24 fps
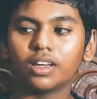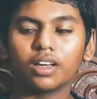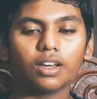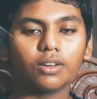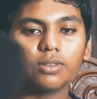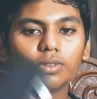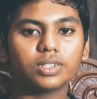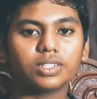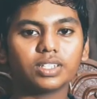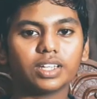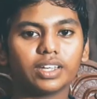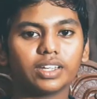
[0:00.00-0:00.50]
I
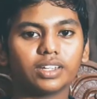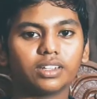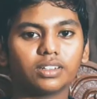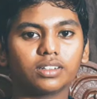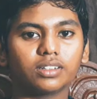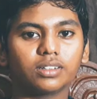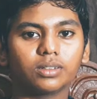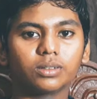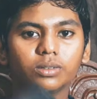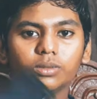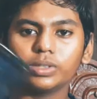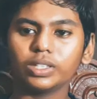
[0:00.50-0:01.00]
was like,
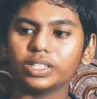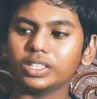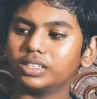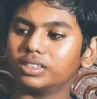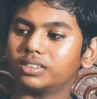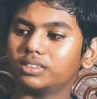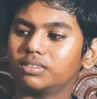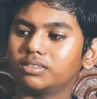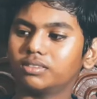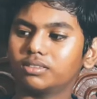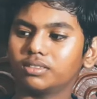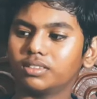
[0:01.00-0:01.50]
wait,
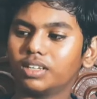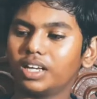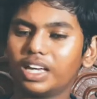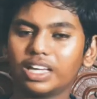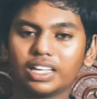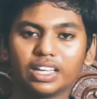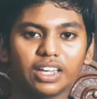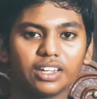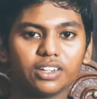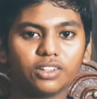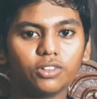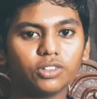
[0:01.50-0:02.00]

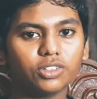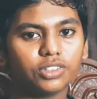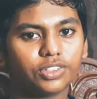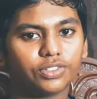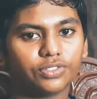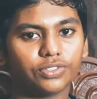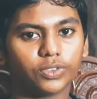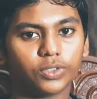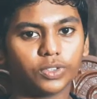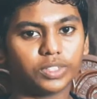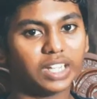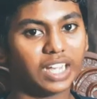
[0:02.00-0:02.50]
I know this
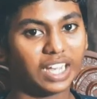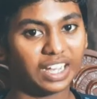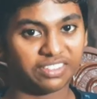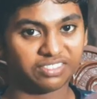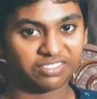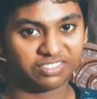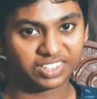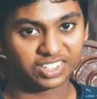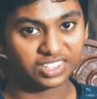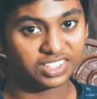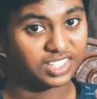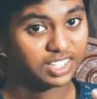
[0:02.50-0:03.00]
phone.
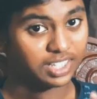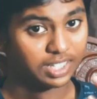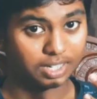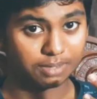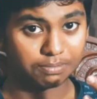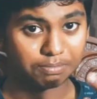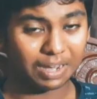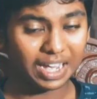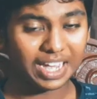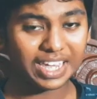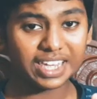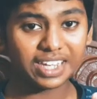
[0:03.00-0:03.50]
I've
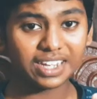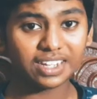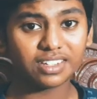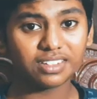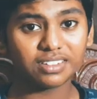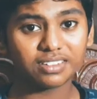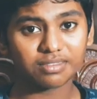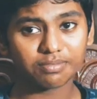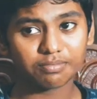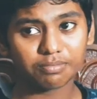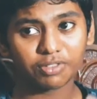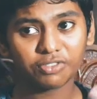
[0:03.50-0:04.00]
considered buying
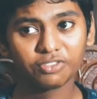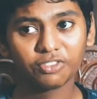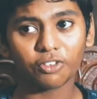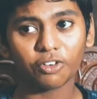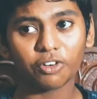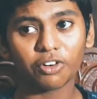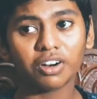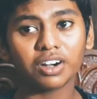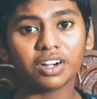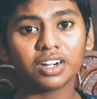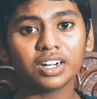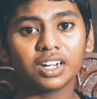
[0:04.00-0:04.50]
it
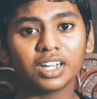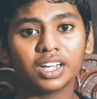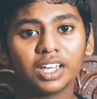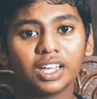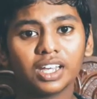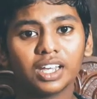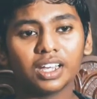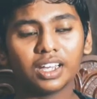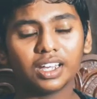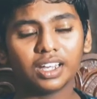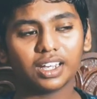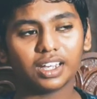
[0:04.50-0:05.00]
before,
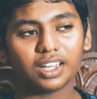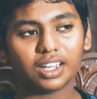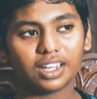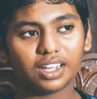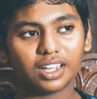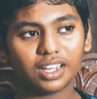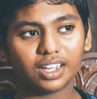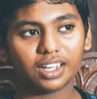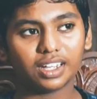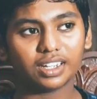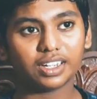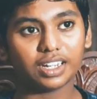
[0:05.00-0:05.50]

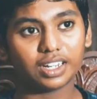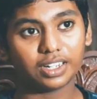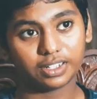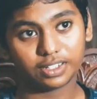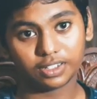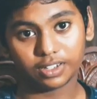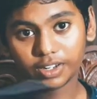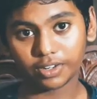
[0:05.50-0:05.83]
and it